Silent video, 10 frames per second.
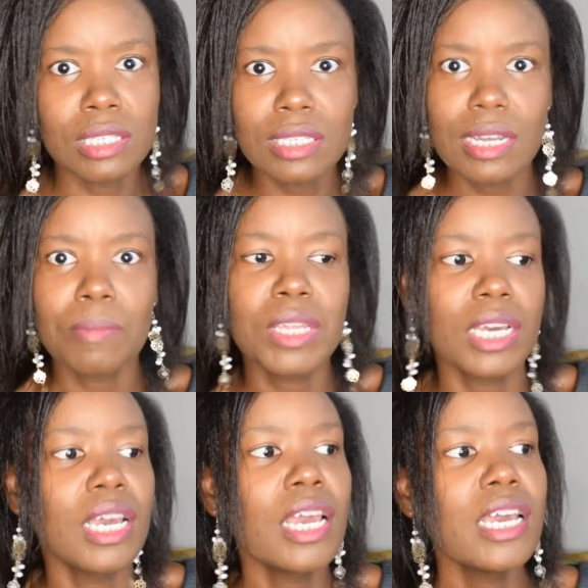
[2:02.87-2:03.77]

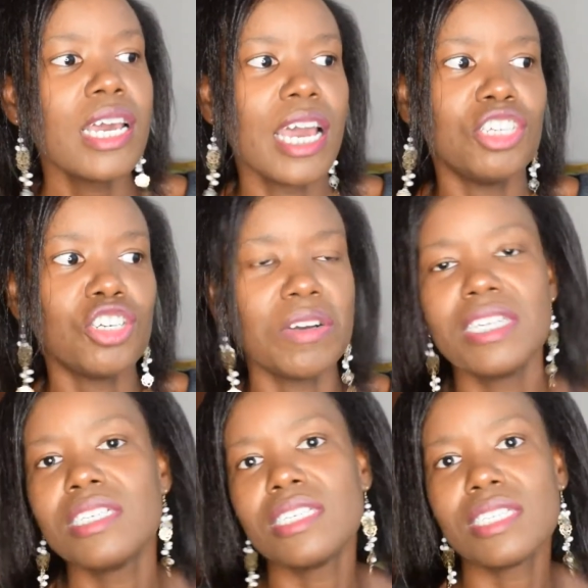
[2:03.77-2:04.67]
something and you're
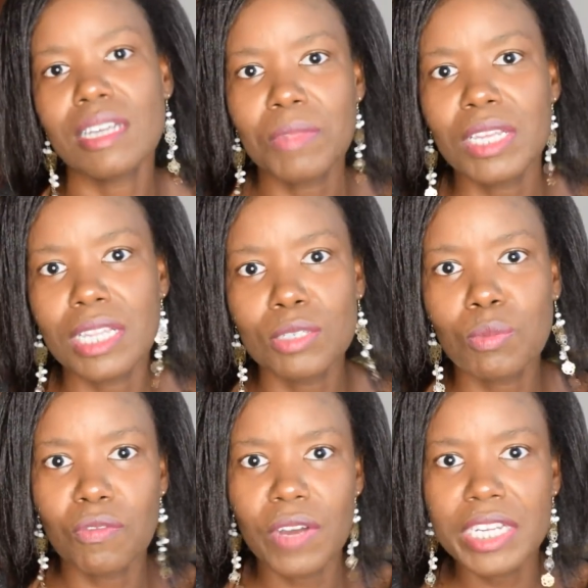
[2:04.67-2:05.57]
eating something that's
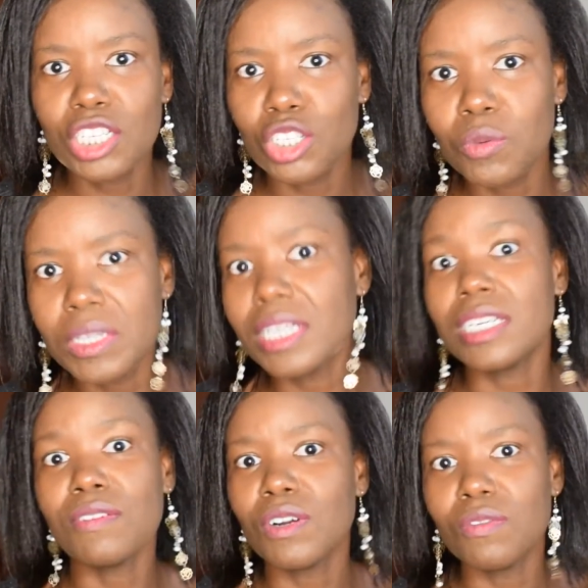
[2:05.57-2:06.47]
providing you with a
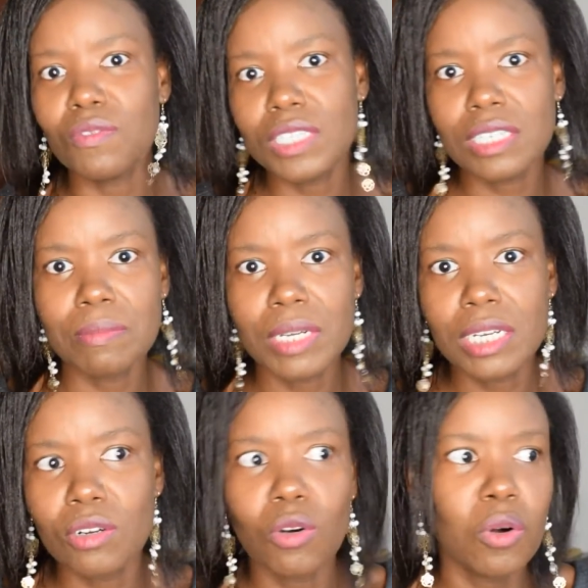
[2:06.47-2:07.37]
different
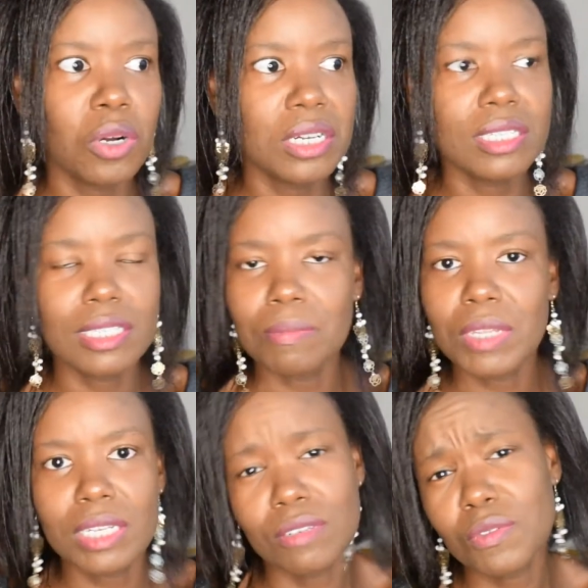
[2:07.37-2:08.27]
vitamin or
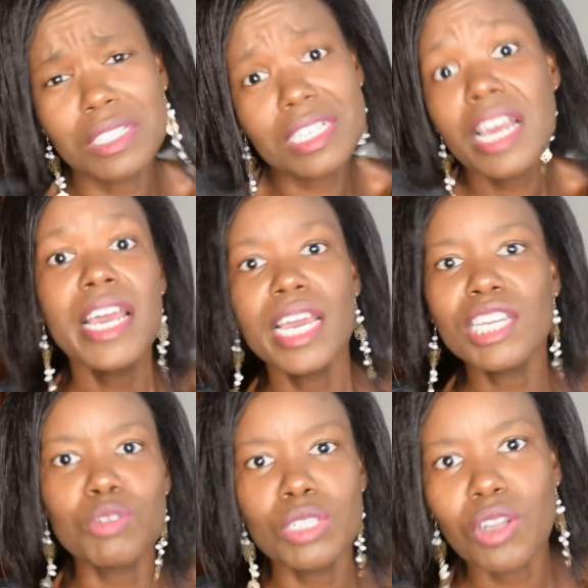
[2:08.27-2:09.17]
something different,
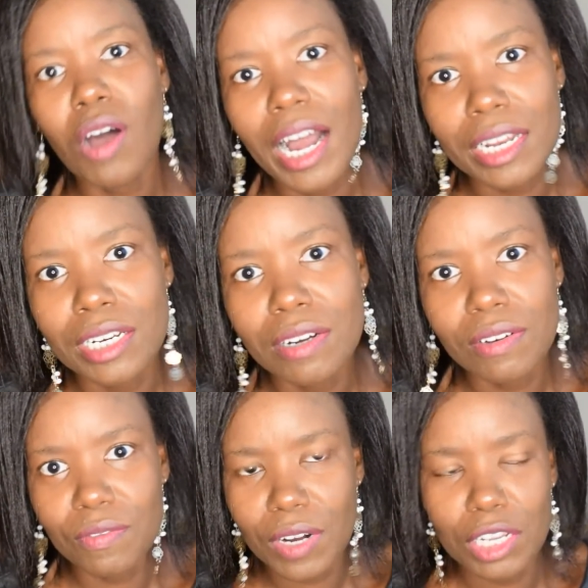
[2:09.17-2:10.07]
it will not add
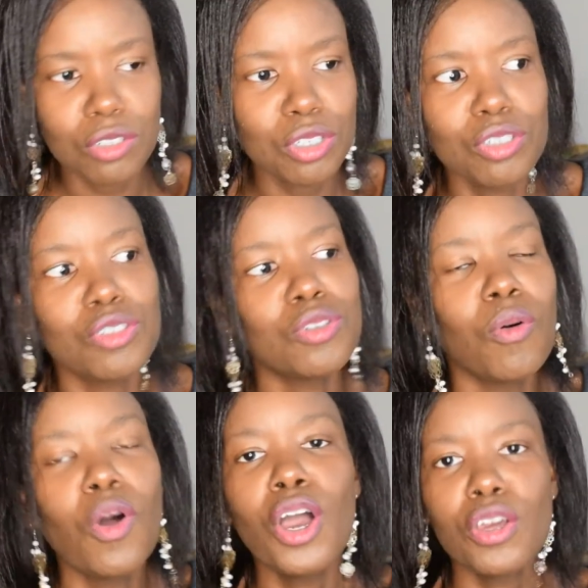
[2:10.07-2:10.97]
value to you. So
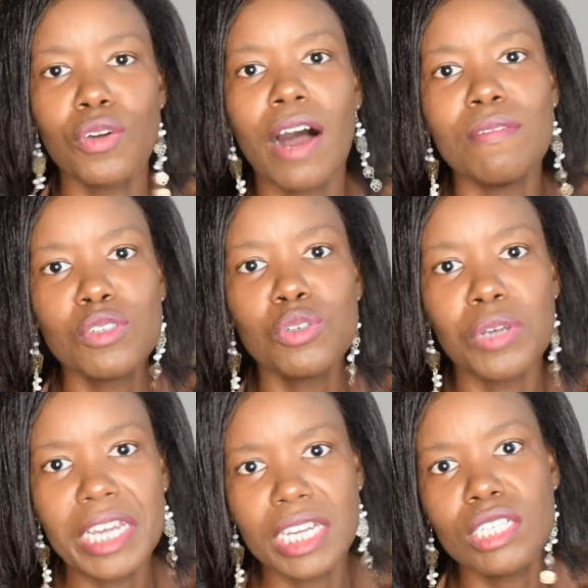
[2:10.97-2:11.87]
you have to
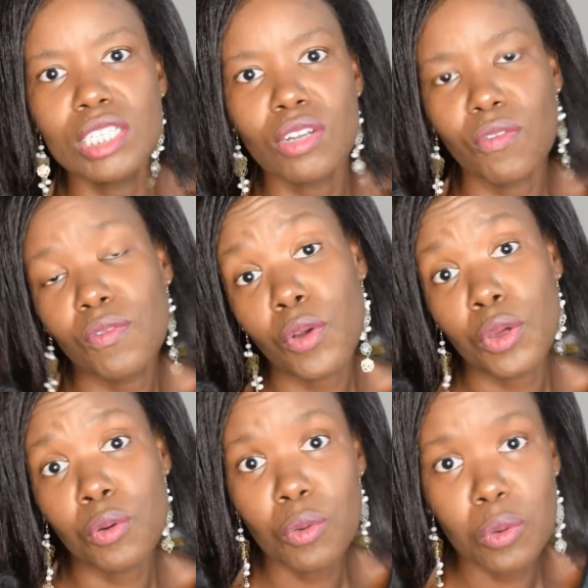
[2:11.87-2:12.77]
eat for
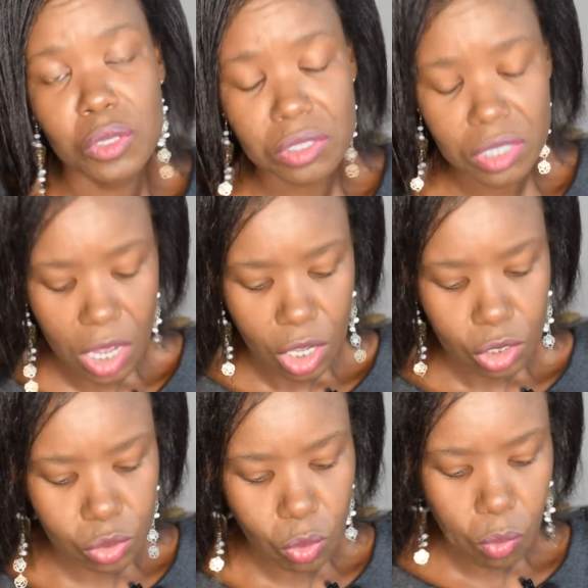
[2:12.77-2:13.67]
your goals.
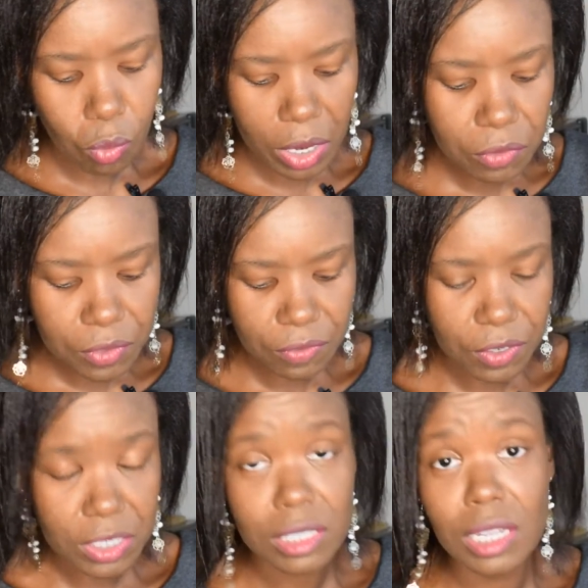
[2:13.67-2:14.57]
So one of the
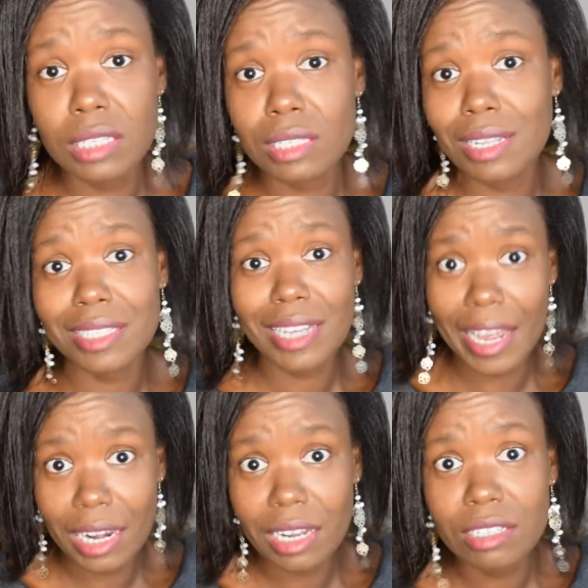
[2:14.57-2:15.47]
first things that I
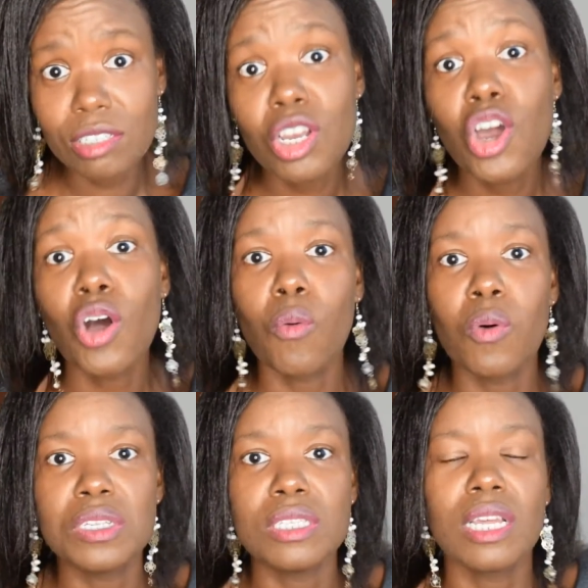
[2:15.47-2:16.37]
learned
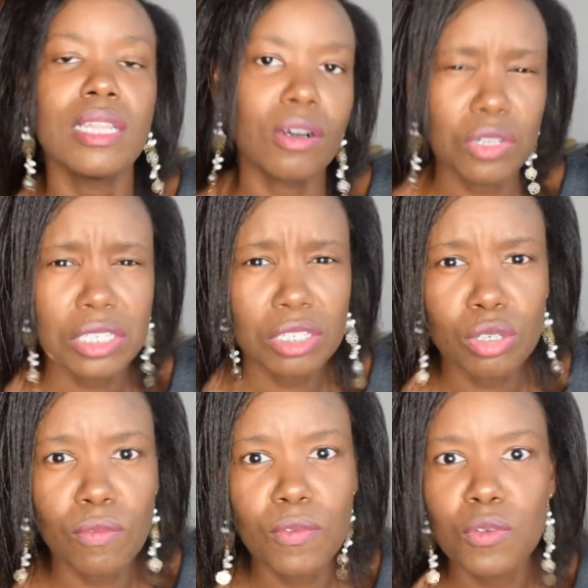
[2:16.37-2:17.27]
was the content
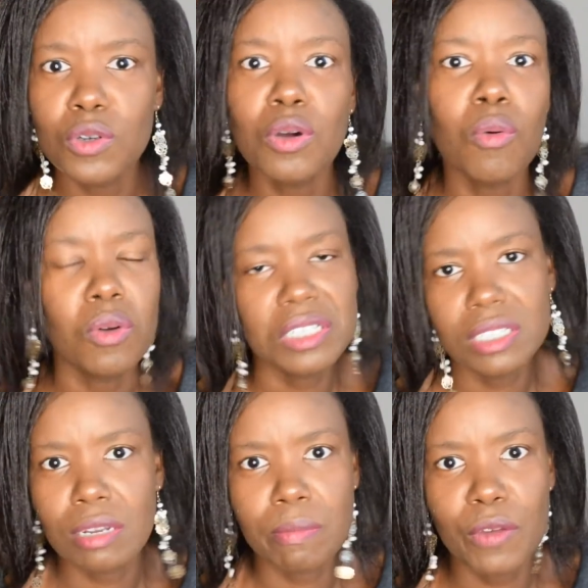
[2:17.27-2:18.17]
of food. What is
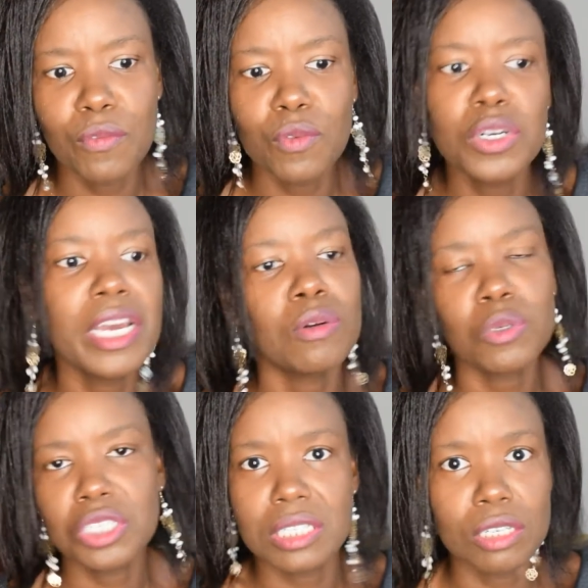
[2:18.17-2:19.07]
in my food and
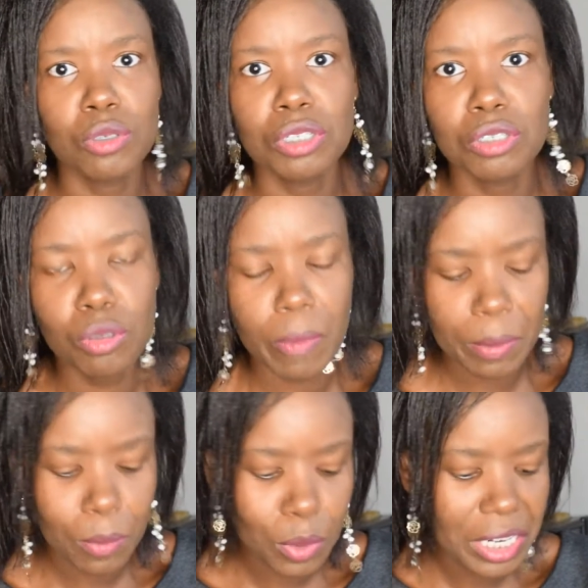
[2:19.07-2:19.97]
what is it doing to my
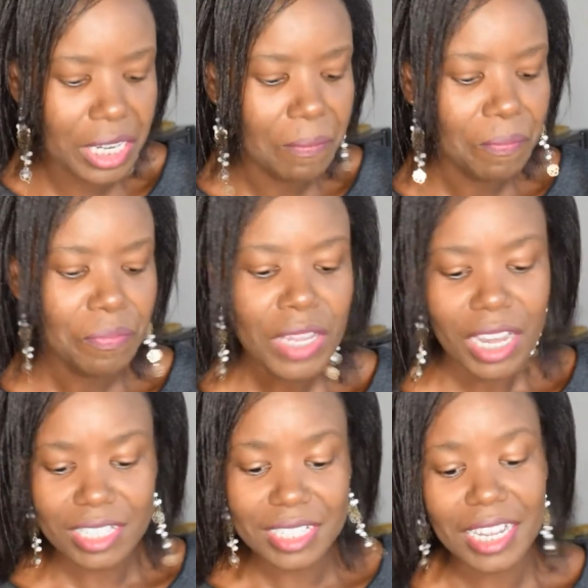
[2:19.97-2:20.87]
body?
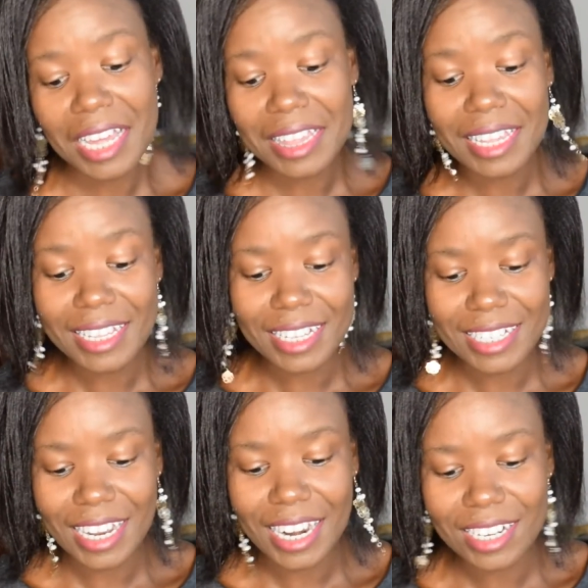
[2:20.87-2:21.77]
The second thing that
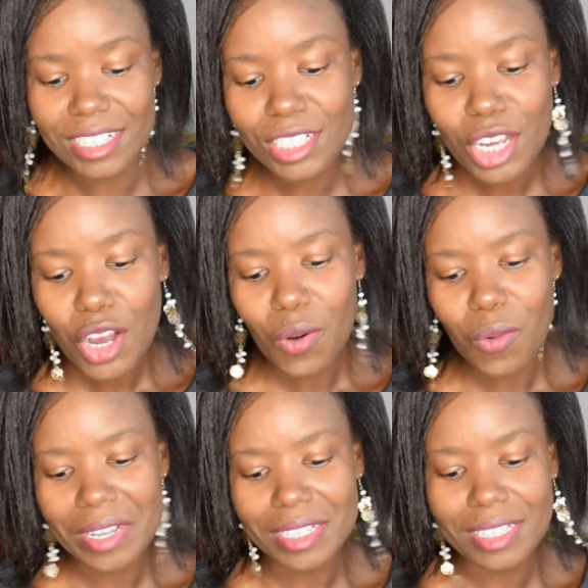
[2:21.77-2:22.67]
I learned
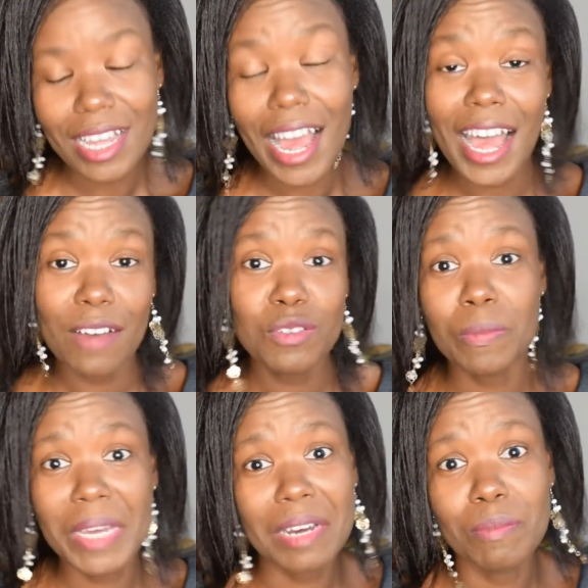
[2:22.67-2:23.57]
was I have to
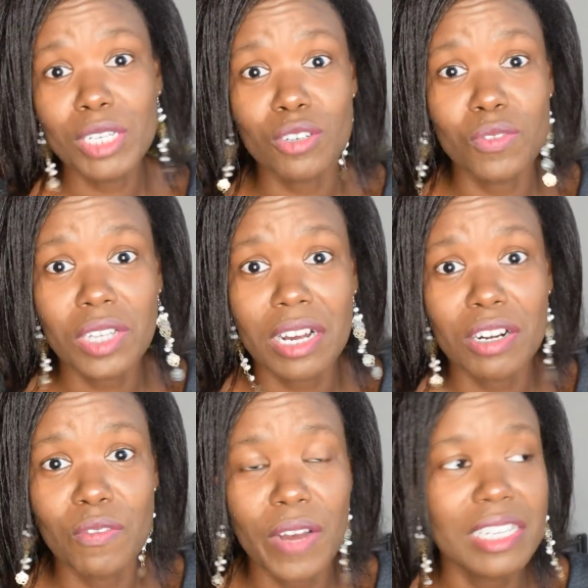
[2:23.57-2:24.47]
make a bit of
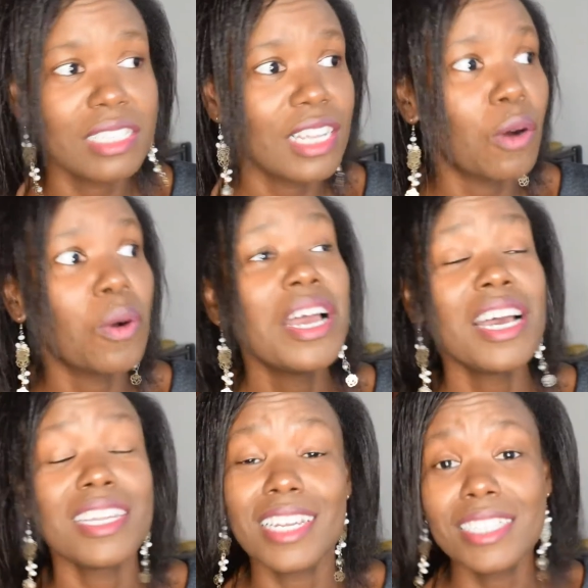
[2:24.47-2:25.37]
sacrifice. Now,
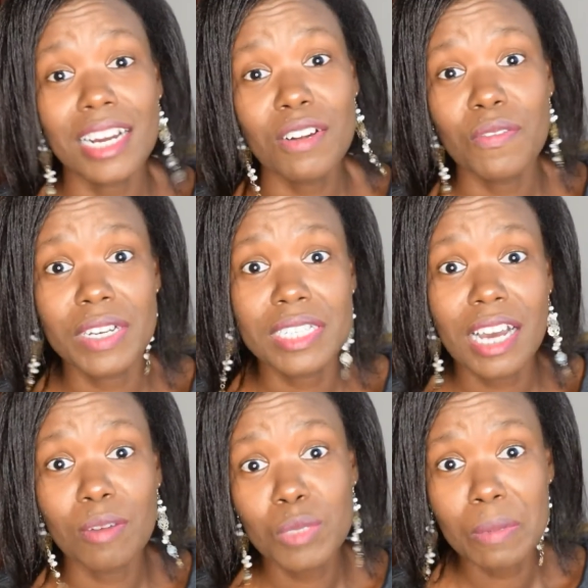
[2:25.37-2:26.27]
that sacrifice
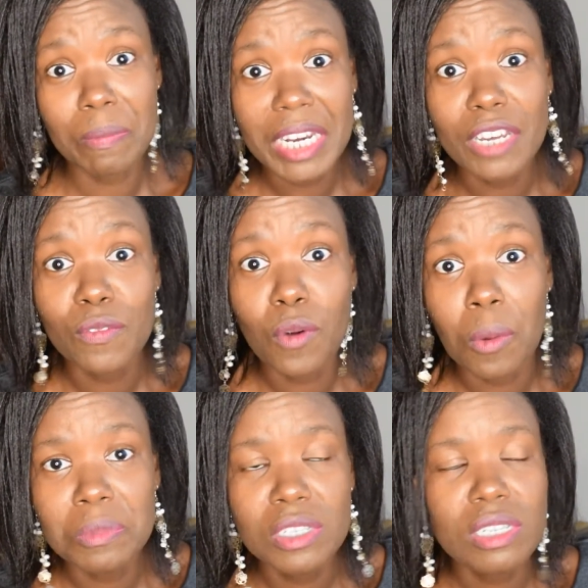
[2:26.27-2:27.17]
comes in many
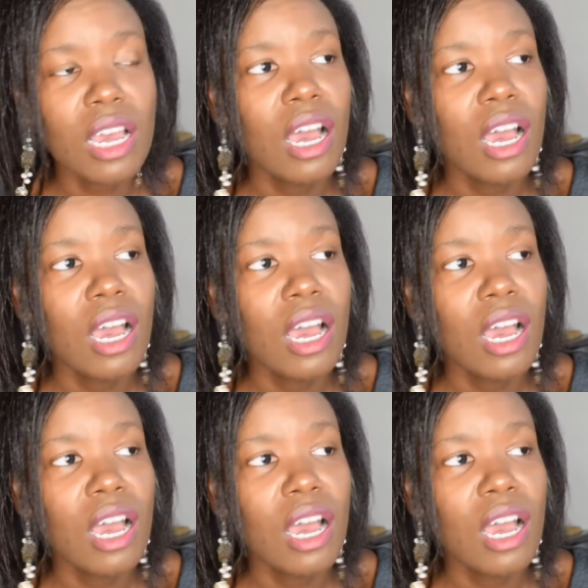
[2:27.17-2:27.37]
forms.